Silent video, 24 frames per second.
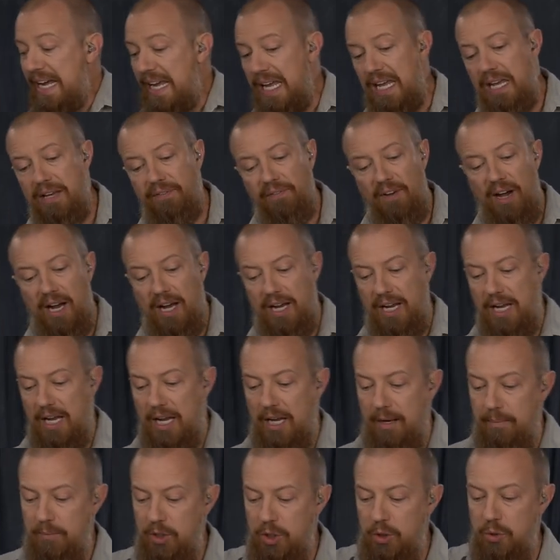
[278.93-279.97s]
If I
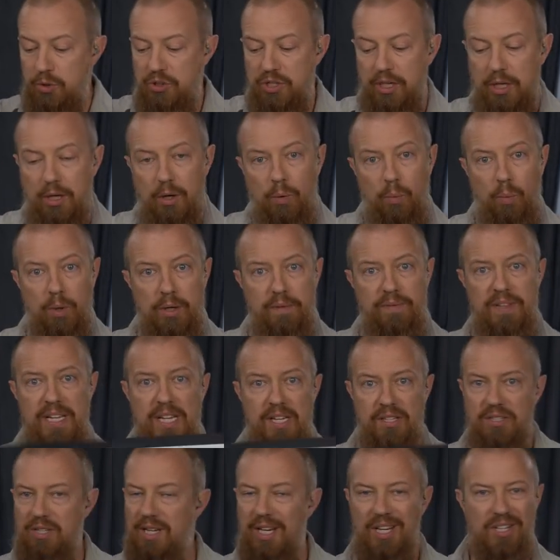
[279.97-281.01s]
am using one of
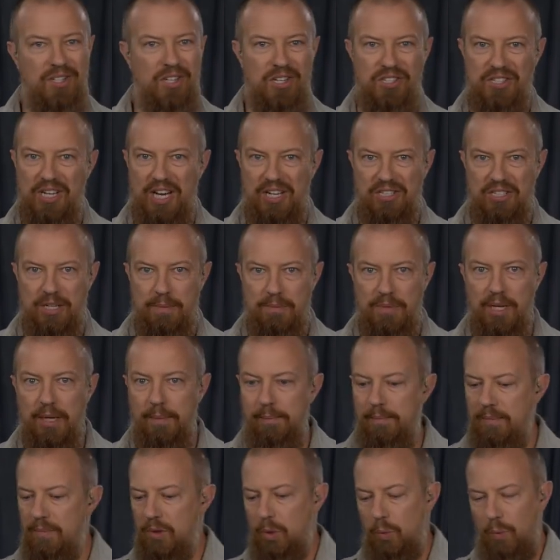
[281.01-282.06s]
these, it's the exact same thing,
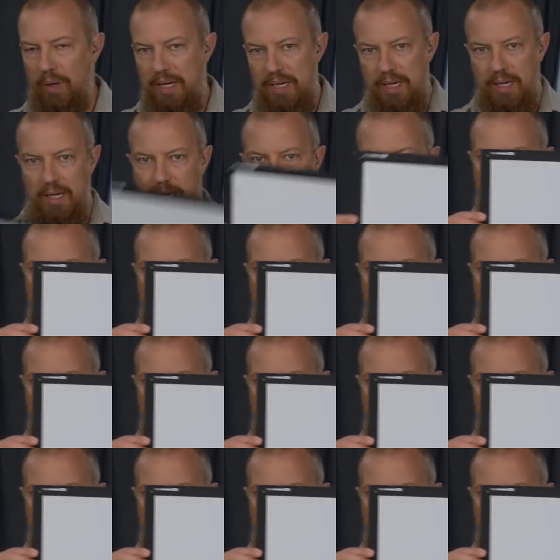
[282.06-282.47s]
right?